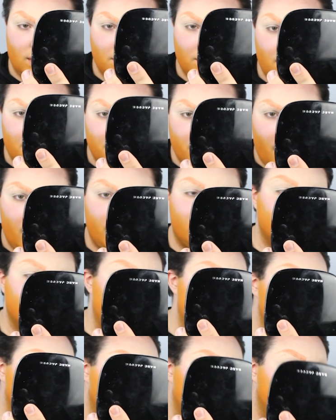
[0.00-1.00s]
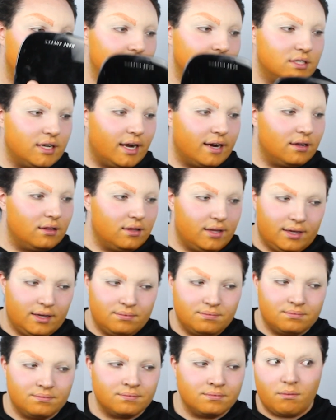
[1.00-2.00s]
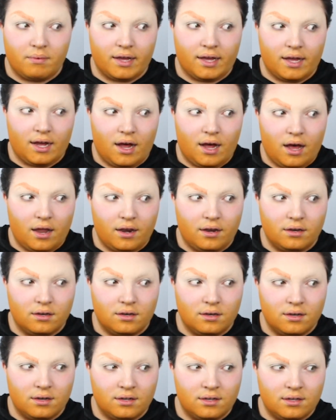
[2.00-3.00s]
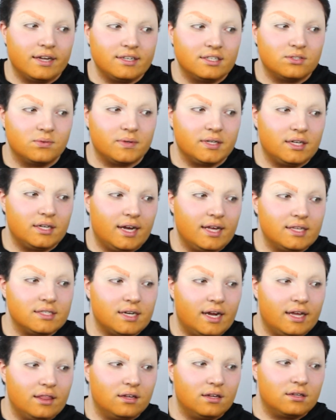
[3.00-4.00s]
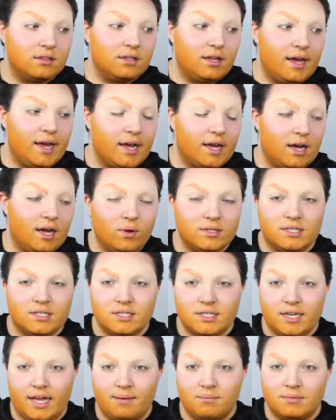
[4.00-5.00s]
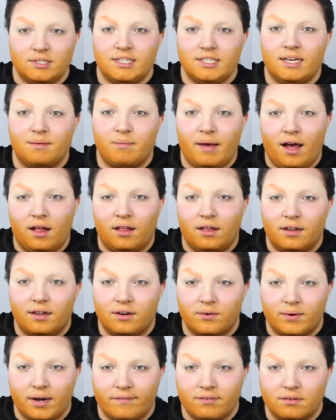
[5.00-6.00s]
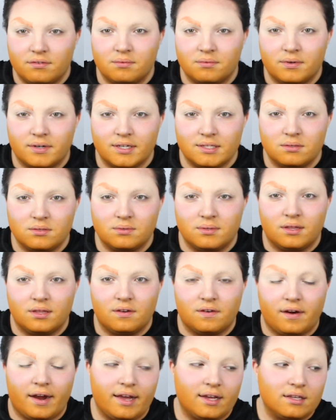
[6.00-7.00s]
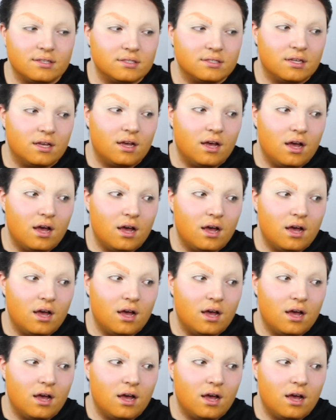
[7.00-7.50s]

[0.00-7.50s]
I'm not mad at that brow entirely. Oh my god. I just realized I look like, what's his name? Tim Allen or whatever from Christmas with the Cranks.